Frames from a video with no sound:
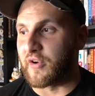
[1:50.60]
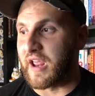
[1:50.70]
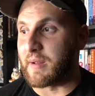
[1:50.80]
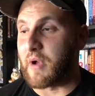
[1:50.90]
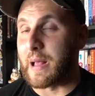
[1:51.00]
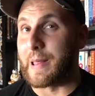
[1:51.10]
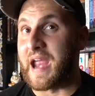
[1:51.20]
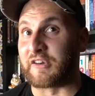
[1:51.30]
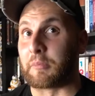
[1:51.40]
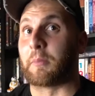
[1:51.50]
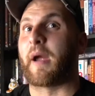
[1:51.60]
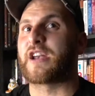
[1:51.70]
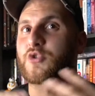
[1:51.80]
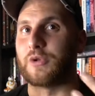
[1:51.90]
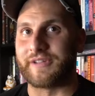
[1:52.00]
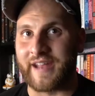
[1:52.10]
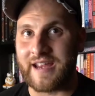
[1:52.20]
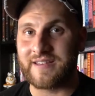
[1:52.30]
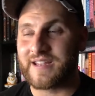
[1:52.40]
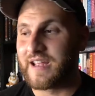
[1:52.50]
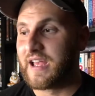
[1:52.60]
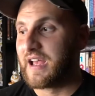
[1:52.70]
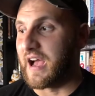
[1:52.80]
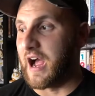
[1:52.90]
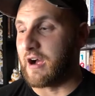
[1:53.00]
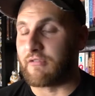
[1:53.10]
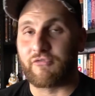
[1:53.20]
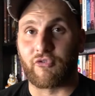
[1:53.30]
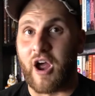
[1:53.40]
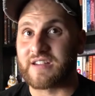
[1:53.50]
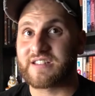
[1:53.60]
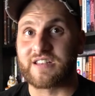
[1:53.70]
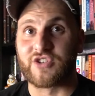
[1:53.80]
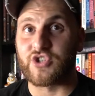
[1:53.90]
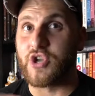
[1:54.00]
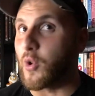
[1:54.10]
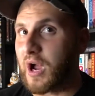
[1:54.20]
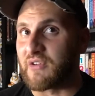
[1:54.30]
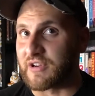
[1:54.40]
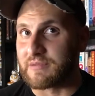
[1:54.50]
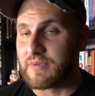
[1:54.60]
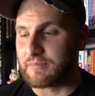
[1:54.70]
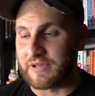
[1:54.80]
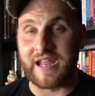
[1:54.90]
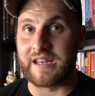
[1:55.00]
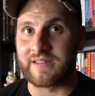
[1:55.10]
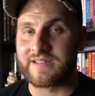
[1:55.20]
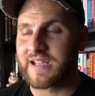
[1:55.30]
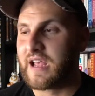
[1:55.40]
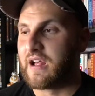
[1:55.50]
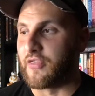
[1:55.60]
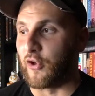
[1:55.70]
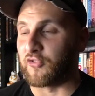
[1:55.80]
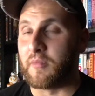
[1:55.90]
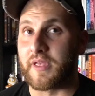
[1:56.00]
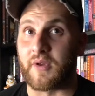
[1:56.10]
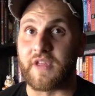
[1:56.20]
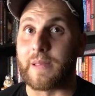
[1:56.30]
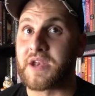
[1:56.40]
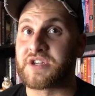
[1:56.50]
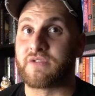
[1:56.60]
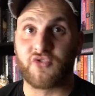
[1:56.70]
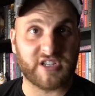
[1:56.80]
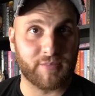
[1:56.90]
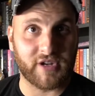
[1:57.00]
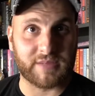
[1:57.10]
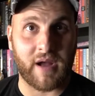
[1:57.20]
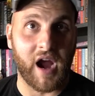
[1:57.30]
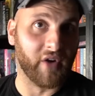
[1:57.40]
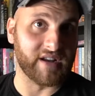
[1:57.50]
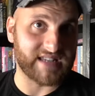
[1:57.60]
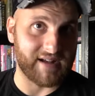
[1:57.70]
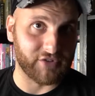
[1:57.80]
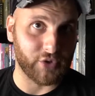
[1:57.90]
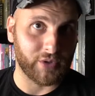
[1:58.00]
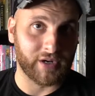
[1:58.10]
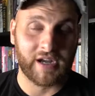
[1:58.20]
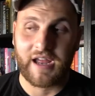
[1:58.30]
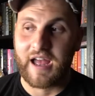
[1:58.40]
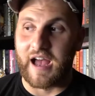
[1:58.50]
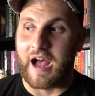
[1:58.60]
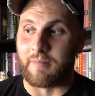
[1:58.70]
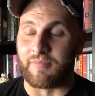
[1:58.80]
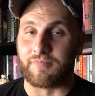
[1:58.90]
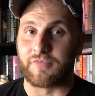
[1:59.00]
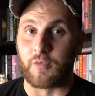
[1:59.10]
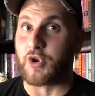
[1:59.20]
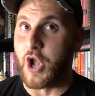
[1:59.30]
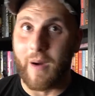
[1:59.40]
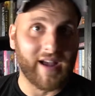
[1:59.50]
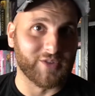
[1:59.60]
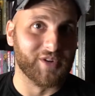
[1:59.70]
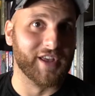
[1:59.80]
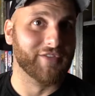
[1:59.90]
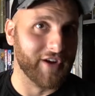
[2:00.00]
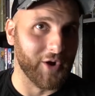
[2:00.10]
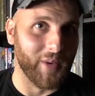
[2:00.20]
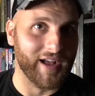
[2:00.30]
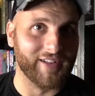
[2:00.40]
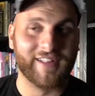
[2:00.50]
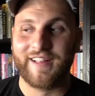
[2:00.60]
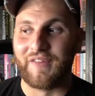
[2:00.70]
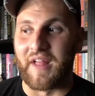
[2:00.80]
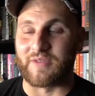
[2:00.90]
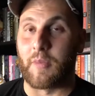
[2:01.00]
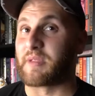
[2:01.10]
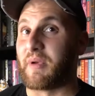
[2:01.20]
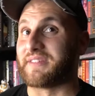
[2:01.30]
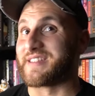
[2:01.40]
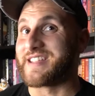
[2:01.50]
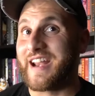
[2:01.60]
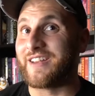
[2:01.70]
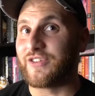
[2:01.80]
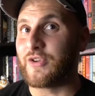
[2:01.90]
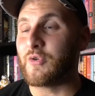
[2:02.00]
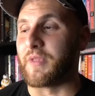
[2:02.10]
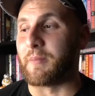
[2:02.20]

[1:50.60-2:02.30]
are in a land of perpetual night, frost and snow-covered plains. Those familiar with the Legend of Driss books by R.A. Salvatore would know Icewind Dale very well. That's what this place is set into. The